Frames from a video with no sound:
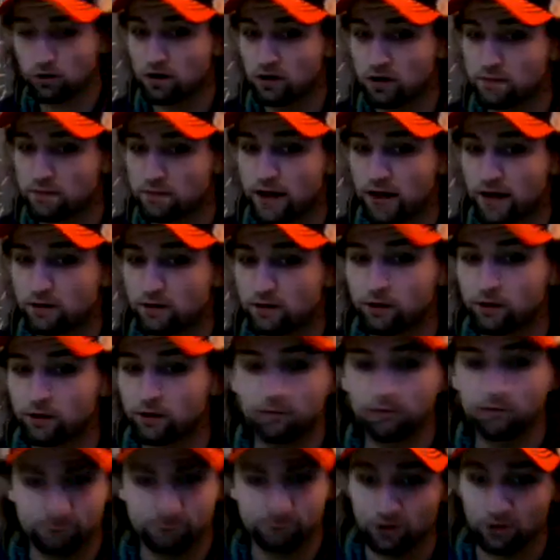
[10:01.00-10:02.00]
into
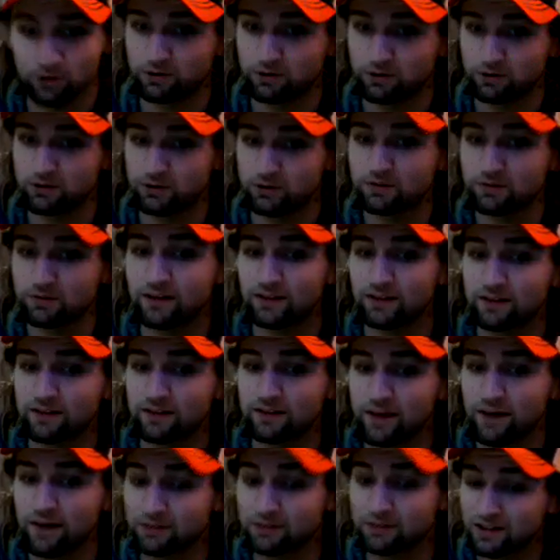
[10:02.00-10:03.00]
medical, though there's plenty of
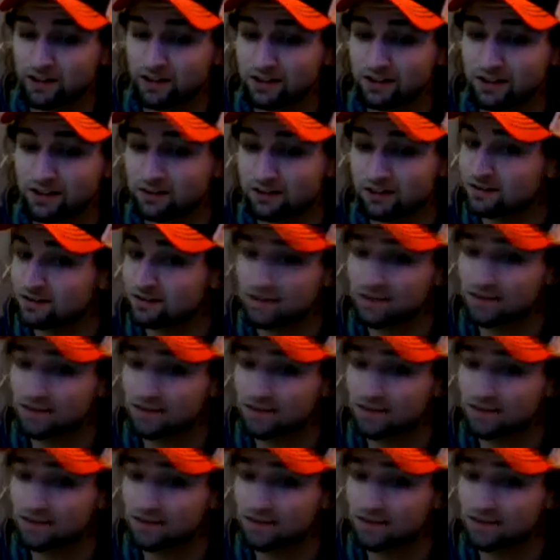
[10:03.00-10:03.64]
applications.